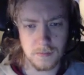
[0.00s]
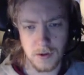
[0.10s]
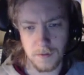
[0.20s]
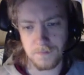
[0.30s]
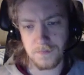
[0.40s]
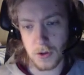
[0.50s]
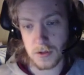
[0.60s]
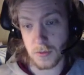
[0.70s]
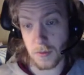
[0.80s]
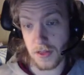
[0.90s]
But
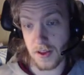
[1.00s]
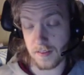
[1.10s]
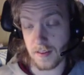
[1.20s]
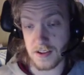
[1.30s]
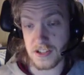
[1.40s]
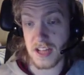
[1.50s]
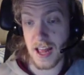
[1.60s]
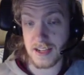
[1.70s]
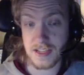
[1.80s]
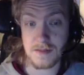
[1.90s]
also with this, I just
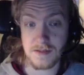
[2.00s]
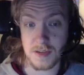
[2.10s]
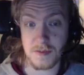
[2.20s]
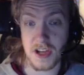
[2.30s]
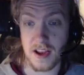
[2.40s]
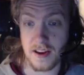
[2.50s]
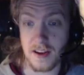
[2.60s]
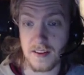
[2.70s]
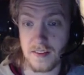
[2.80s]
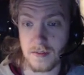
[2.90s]
had some
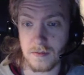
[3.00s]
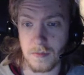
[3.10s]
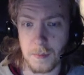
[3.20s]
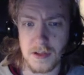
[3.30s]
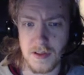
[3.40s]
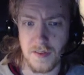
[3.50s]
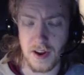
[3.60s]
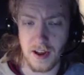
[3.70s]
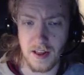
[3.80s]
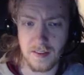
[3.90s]
Psyducks, well, mostly
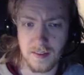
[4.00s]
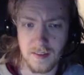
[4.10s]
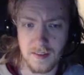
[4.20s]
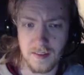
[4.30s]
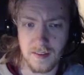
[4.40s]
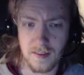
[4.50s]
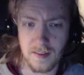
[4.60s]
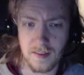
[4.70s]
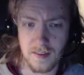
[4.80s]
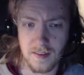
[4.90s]
Venonats.
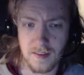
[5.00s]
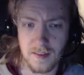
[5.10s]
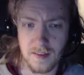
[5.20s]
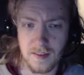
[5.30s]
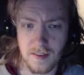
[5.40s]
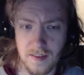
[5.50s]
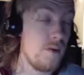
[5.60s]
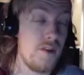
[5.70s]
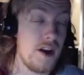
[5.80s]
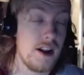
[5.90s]
If
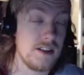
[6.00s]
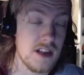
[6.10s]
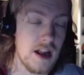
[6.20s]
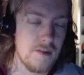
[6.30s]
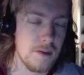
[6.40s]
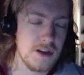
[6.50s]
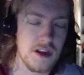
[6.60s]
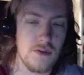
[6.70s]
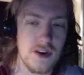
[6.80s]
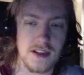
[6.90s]
one Venonat doesn't have
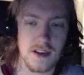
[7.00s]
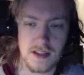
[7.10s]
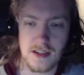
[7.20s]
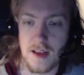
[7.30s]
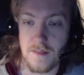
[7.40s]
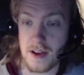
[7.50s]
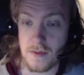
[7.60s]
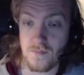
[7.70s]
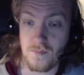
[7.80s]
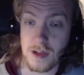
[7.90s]
immunity, the rest doesn't. I've had
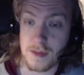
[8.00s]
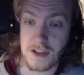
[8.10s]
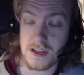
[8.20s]
multiple